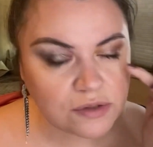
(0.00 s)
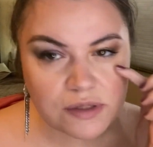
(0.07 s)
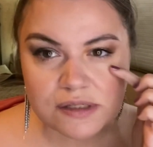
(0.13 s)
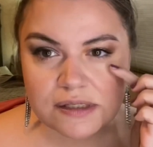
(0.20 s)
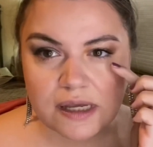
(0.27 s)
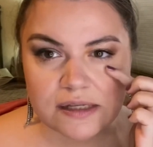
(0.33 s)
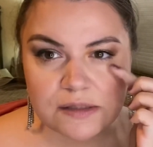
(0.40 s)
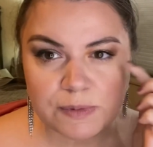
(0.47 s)
this
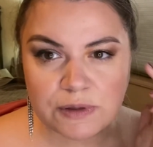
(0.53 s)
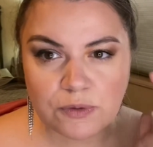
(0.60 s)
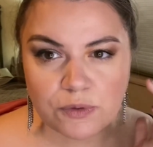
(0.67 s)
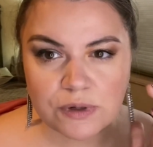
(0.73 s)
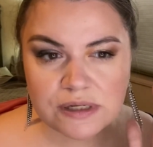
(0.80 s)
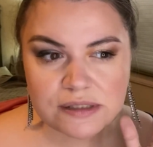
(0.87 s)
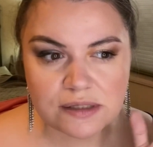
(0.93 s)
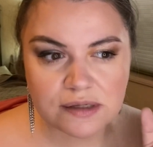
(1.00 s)
side's been
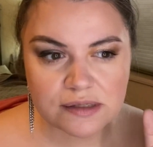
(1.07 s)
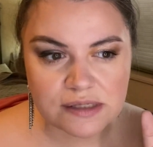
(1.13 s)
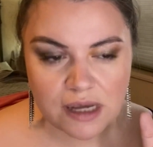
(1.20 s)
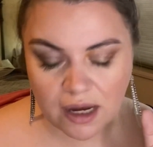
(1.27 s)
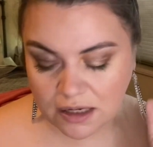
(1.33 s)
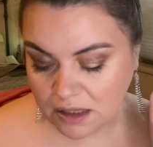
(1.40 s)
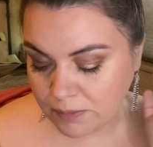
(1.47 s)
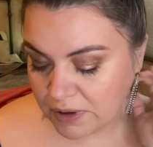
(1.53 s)
creasing a
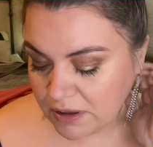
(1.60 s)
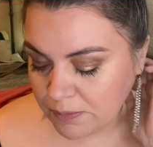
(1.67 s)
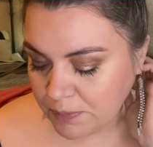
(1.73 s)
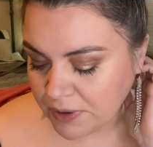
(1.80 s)
tiny bit,